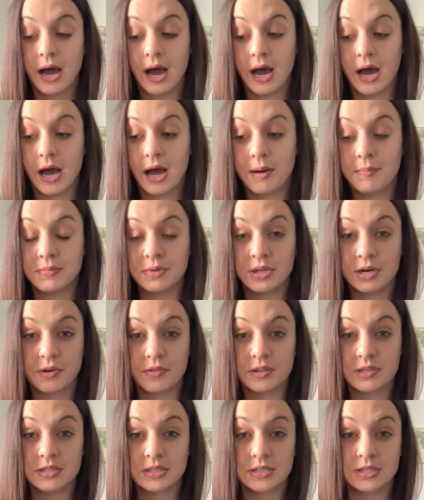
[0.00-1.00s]

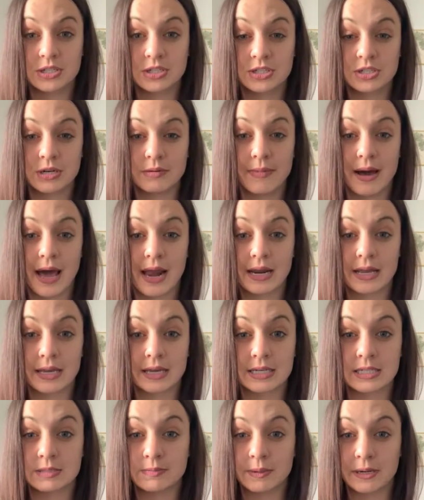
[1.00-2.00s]
This is a traumatic
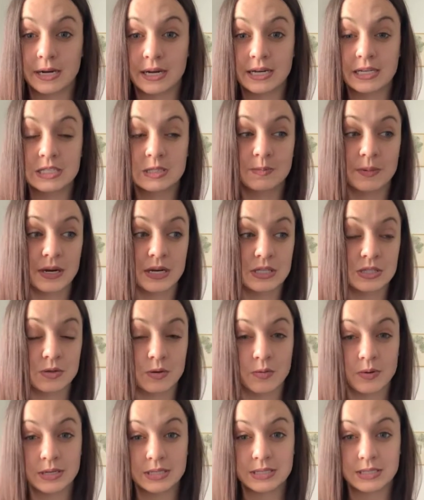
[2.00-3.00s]
experience, but it's
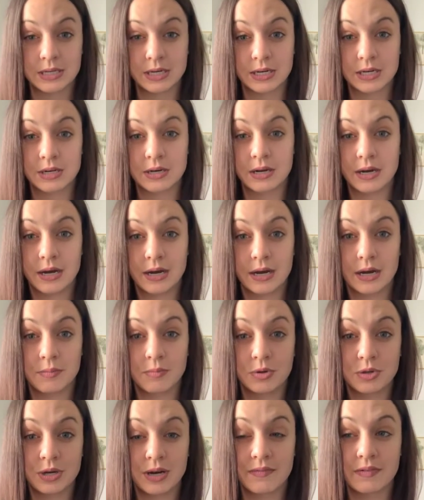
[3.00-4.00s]
always good
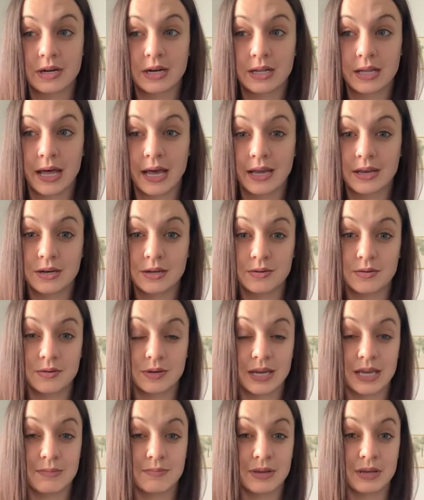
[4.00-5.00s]
when you have a client who
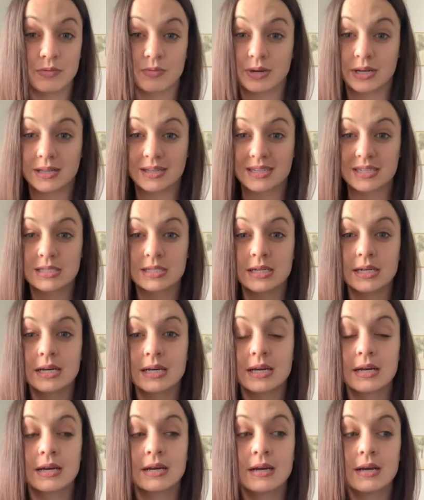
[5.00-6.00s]
can be
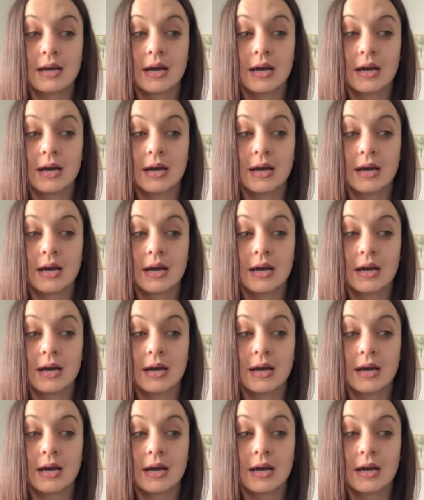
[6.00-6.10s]
realistic